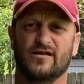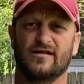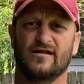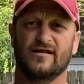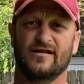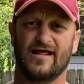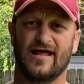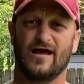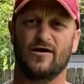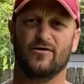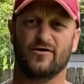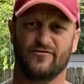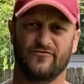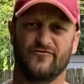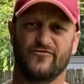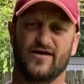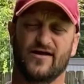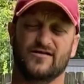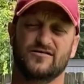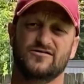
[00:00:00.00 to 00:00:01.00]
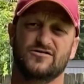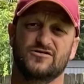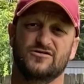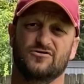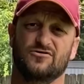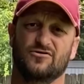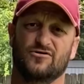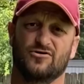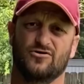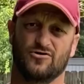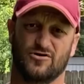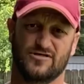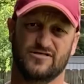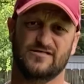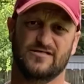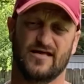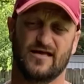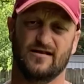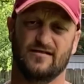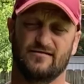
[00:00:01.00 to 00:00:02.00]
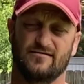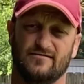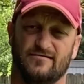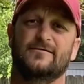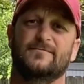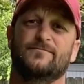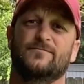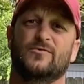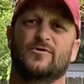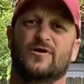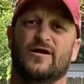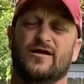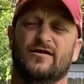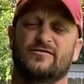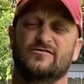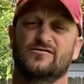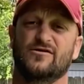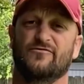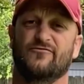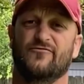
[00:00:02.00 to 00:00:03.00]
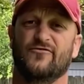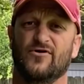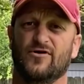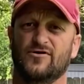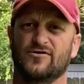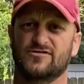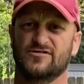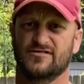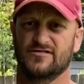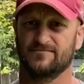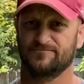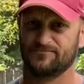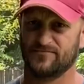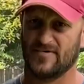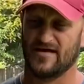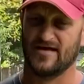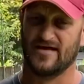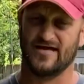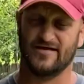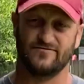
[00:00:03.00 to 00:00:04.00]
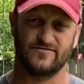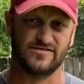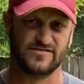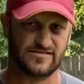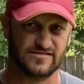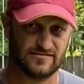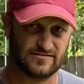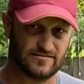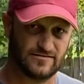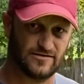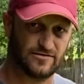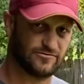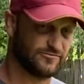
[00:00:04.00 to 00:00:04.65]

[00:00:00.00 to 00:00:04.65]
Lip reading: how it affects your hook set. Okay, so first I have this little